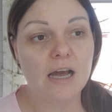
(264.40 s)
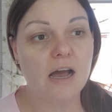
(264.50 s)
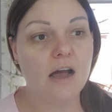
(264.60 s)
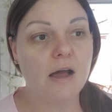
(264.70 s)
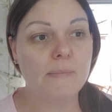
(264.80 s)

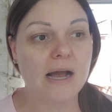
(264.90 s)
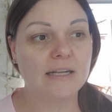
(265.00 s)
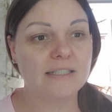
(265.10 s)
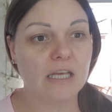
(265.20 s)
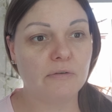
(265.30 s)

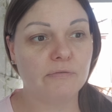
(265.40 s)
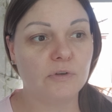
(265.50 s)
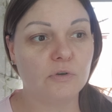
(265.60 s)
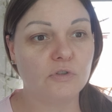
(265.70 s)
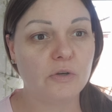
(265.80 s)
And if
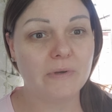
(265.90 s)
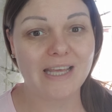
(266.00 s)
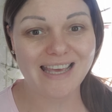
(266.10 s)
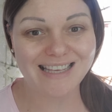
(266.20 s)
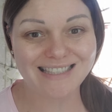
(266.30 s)
you're doing
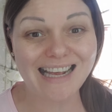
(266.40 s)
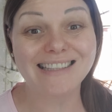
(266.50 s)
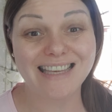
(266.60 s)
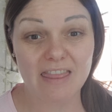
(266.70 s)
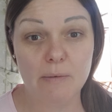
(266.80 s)
it
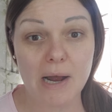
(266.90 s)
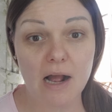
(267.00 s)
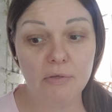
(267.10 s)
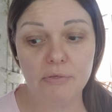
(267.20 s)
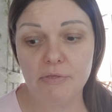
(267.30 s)
sat in the
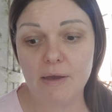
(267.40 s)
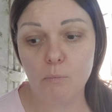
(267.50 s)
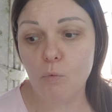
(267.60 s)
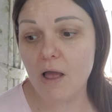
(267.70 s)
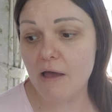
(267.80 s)
bath,
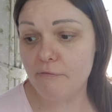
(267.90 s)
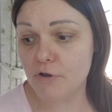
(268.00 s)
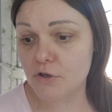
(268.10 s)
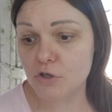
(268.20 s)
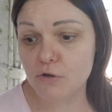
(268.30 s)
then
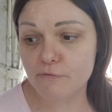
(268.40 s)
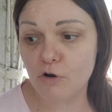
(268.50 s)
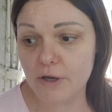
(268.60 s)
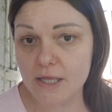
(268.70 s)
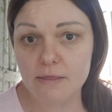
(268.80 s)
whatever you've
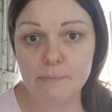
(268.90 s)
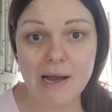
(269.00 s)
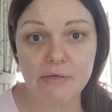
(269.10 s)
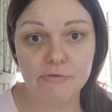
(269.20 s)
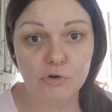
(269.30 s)
got in the
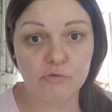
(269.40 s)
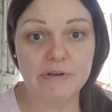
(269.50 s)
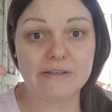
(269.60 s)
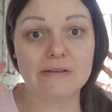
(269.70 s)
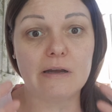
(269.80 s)
bath and you're
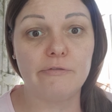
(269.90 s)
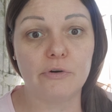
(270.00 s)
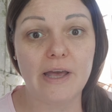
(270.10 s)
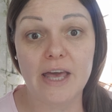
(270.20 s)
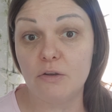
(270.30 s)
rinsing out of
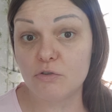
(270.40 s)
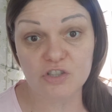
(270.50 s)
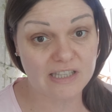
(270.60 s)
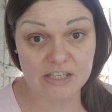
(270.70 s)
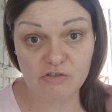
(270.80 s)
your hair, you're
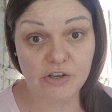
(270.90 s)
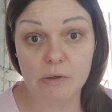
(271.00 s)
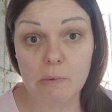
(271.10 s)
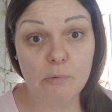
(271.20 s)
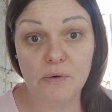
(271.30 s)
just literally
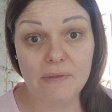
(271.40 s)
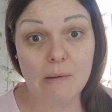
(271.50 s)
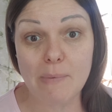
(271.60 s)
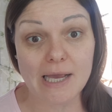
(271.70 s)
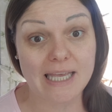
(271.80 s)
going to be putting
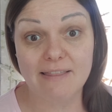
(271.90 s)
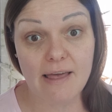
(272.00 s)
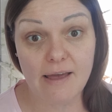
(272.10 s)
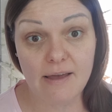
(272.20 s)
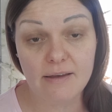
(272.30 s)
that back in the
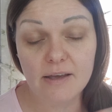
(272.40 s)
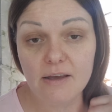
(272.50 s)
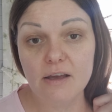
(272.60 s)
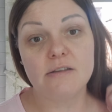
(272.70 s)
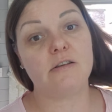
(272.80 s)
hair.
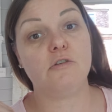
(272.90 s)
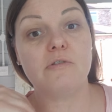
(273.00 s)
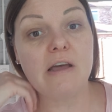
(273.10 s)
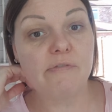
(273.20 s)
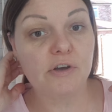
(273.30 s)
So you're
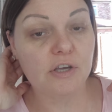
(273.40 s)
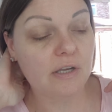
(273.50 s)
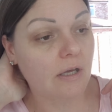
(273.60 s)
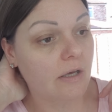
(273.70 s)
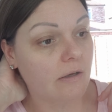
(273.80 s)
never going
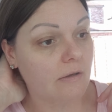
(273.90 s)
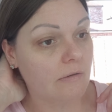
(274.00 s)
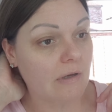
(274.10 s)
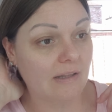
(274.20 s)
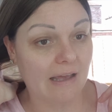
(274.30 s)
to
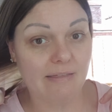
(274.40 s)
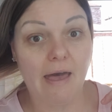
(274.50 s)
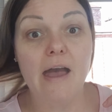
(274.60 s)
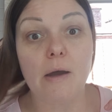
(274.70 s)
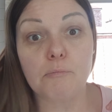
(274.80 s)
get the
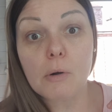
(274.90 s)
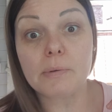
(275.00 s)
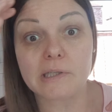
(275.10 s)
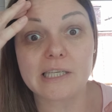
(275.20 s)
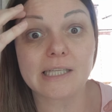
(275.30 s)
hair
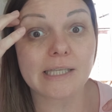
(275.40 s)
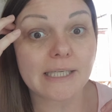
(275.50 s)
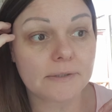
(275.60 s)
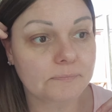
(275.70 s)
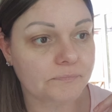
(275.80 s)
properly
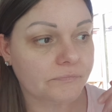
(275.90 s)
clean.